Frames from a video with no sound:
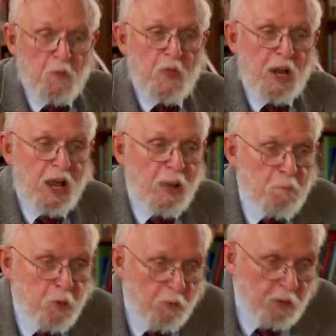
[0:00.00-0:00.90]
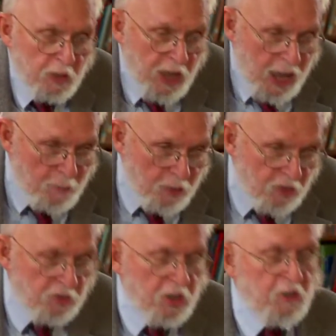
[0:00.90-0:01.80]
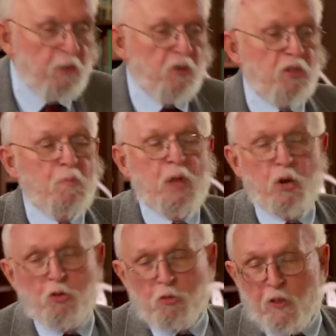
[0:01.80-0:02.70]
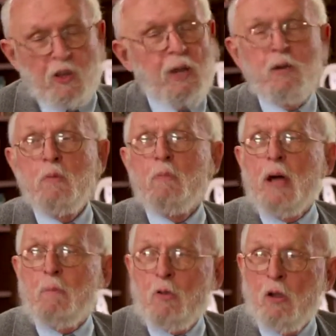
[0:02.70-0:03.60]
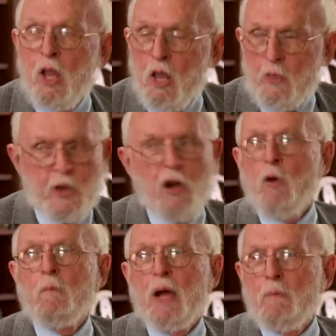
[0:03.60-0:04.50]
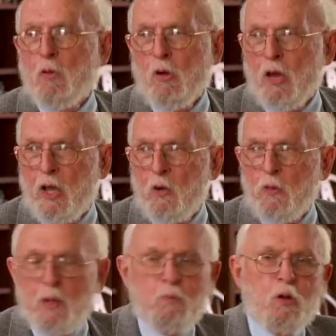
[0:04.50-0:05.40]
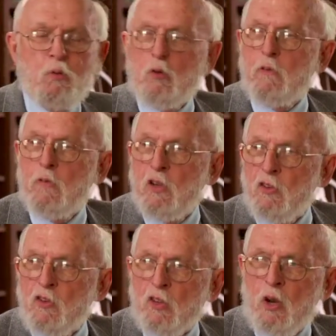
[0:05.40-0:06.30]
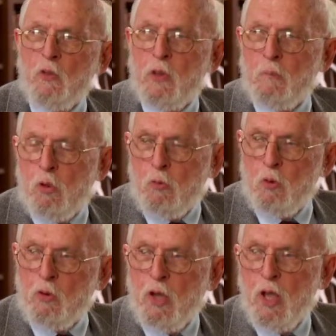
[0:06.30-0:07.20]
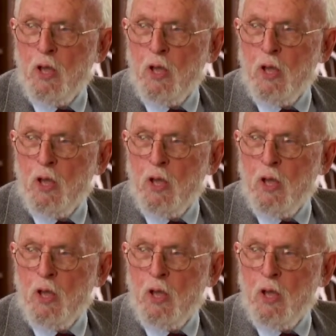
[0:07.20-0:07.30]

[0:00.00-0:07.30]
that I'm perfectly happy to say that there's some letters that claim to be by Paul that aren't by Paul. I don't think Paul wrote Ephesians. I don't think Paul wrote